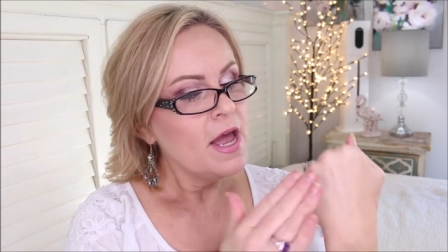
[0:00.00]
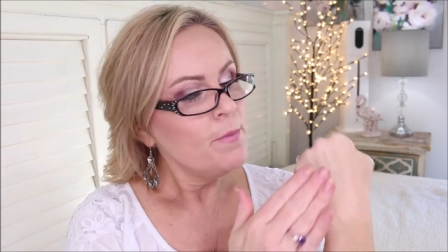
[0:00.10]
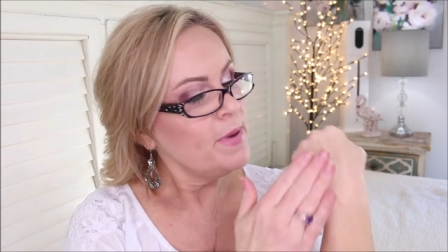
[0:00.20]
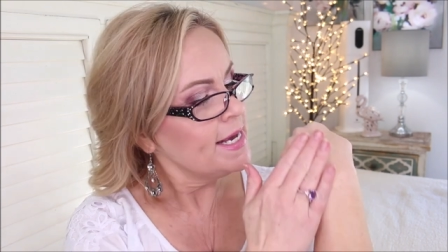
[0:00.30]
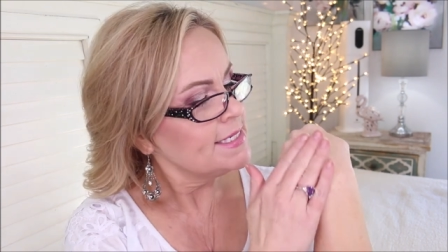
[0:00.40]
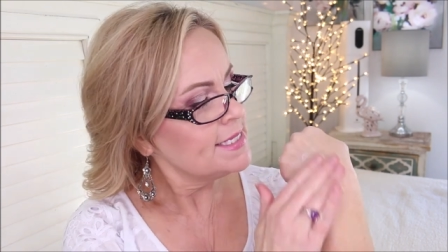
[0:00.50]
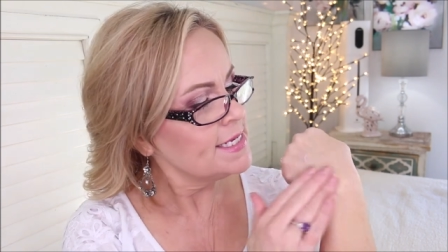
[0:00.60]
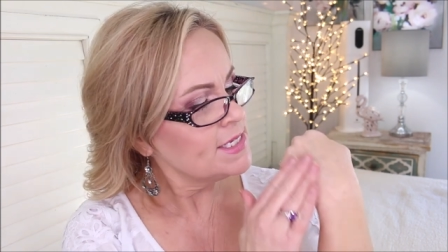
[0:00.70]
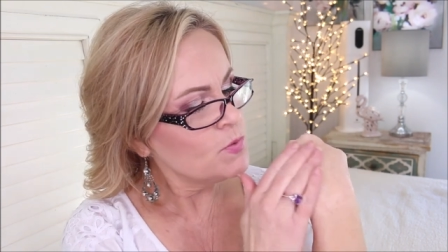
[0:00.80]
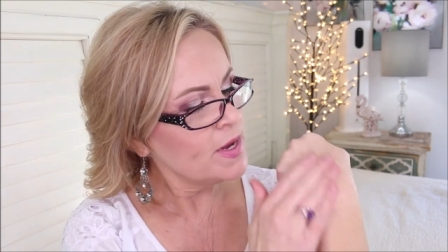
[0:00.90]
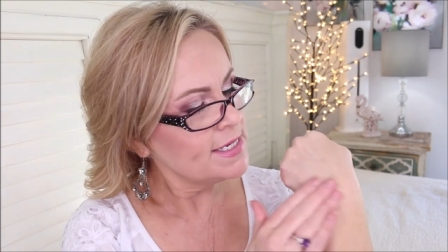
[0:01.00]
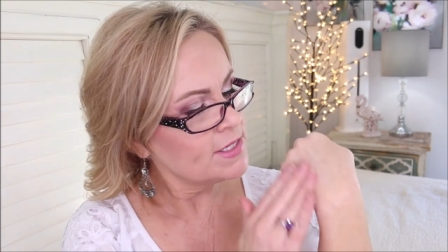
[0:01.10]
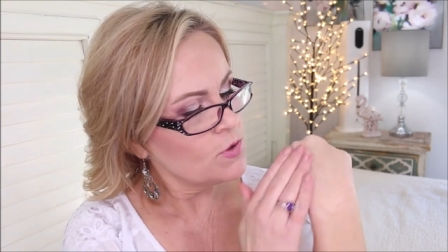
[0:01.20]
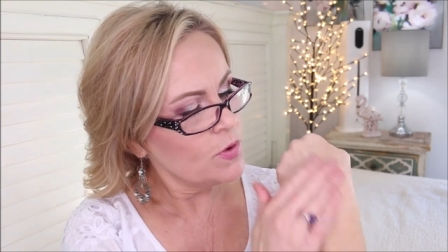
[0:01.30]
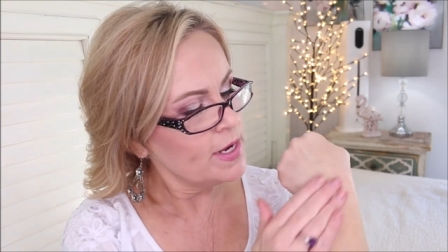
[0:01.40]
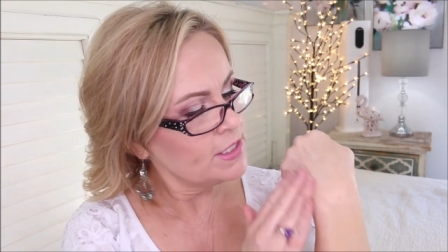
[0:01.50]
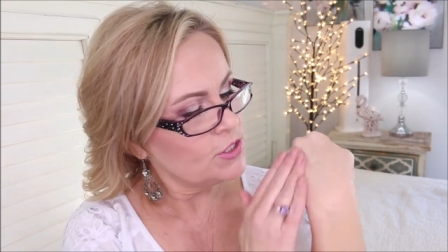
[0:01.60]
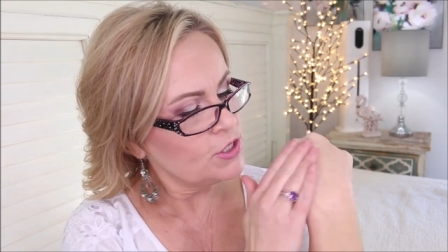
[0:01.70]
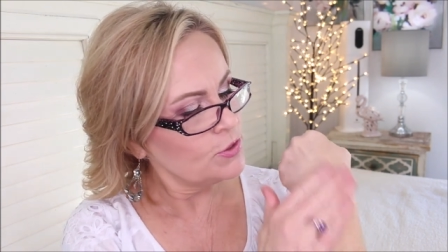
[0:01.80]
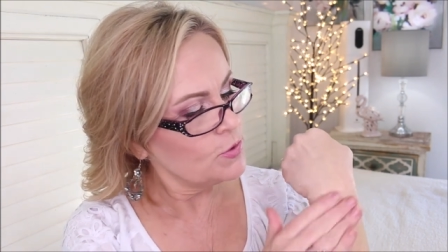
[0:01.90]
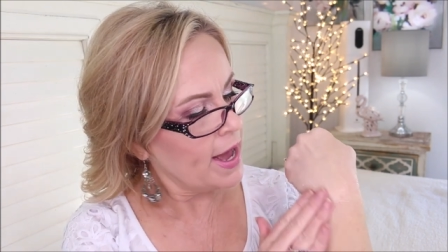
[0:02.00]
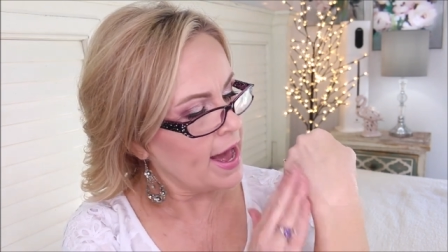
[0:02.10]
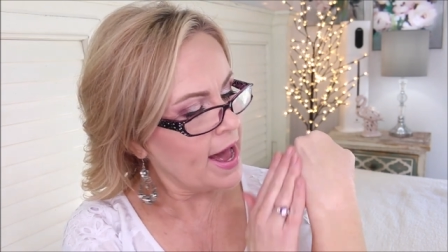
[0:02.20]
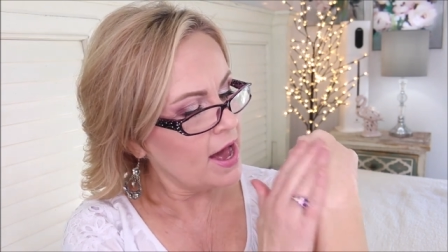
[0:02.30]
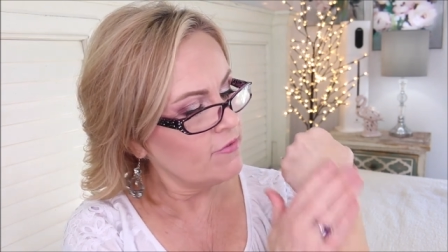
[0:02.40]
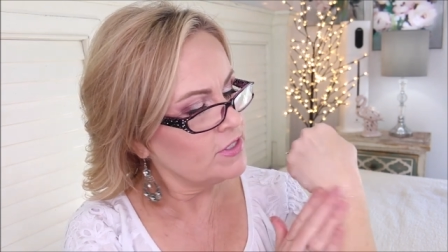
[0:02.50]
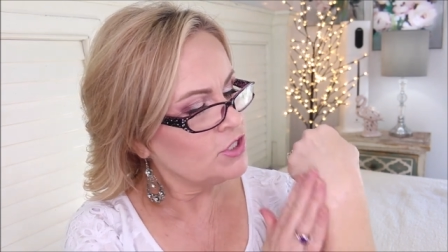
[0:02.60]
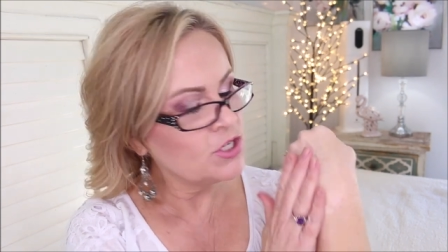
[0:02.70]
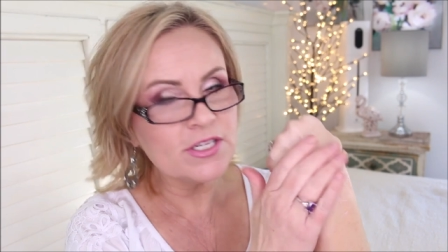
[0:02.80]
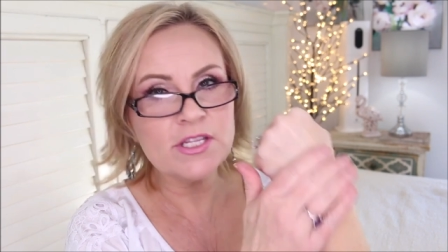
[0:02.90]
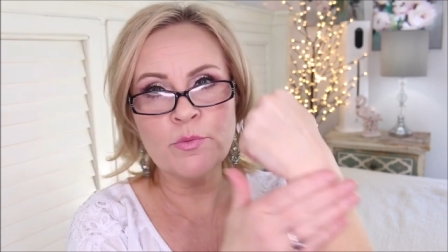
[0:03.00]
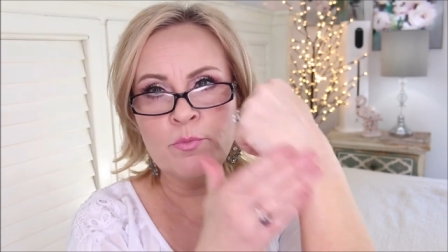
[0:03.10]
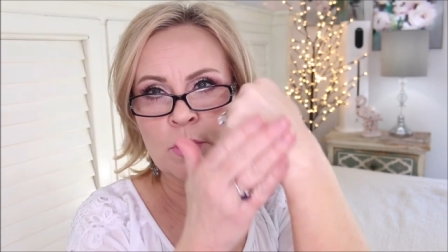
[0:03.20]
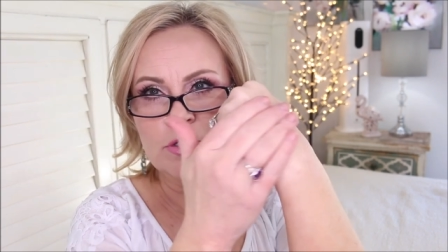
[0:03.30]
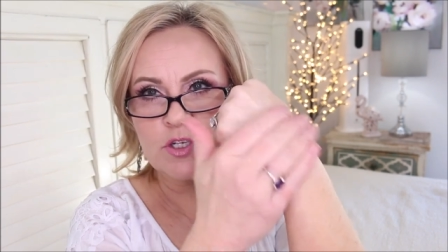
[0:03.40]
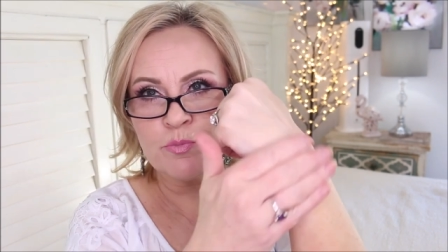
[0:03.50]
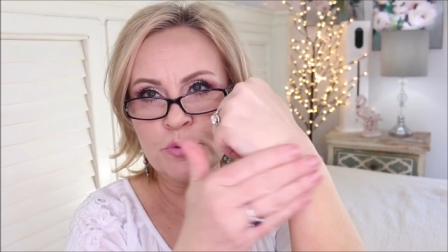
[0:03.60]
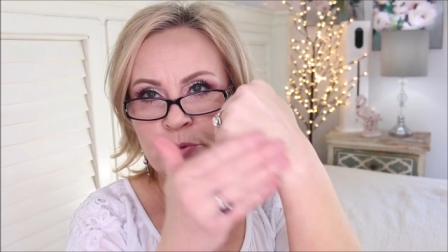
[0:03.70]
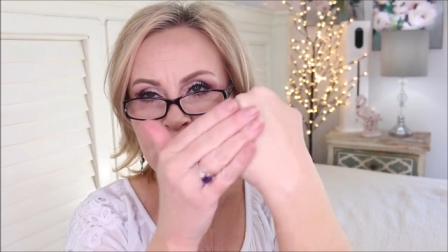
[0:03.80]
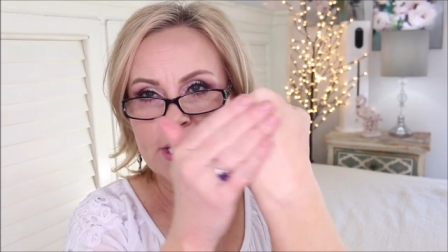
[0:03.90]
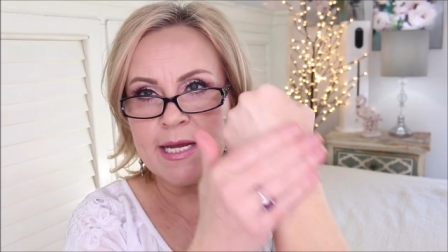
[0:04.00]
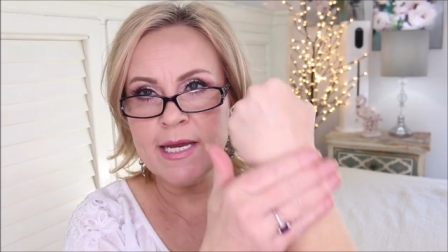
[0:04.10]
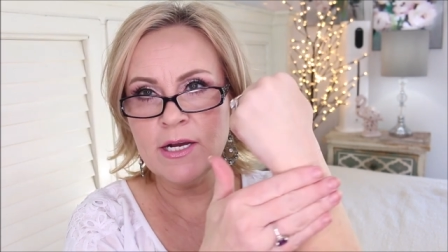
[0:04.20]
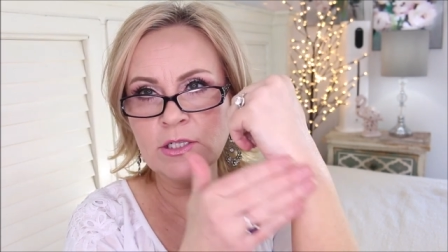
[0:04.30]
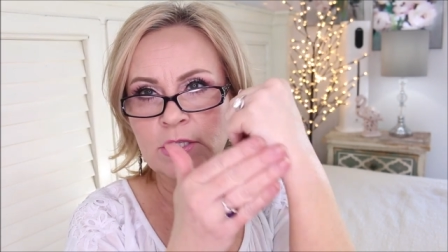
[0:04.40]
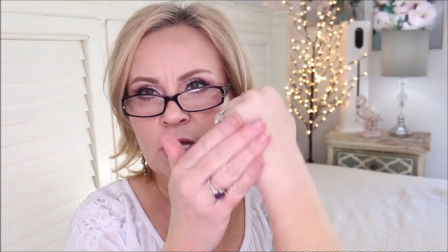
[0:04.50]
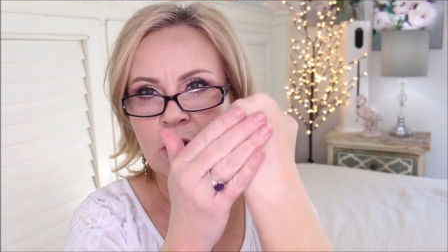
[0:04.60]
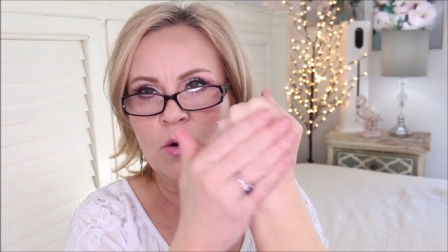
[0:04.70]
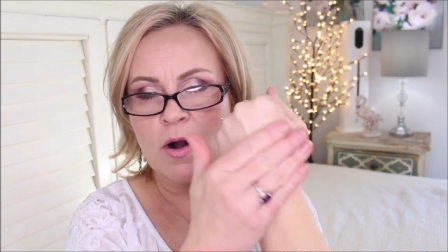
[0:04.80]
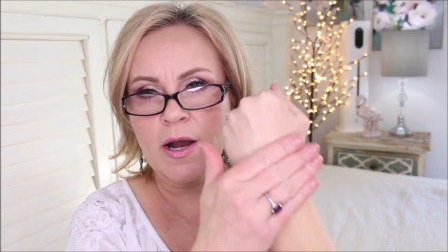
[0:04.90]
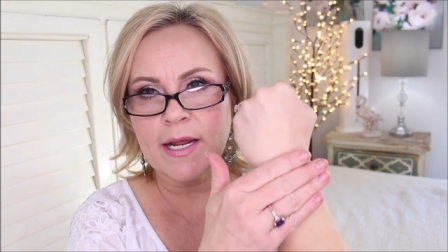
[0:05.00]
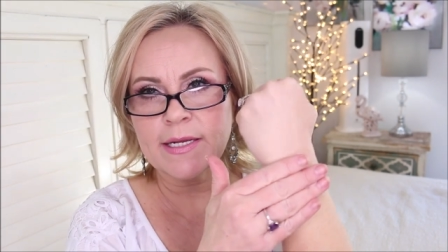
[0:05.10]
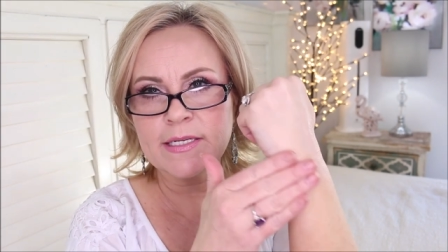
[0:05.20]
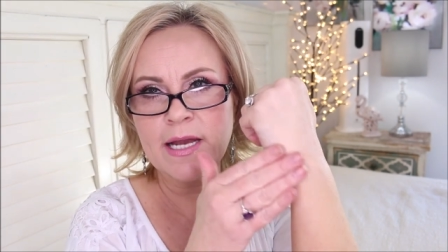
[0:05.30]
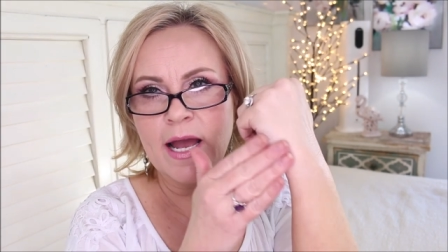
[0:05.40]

because this one is going to have just the most pretty glow on it.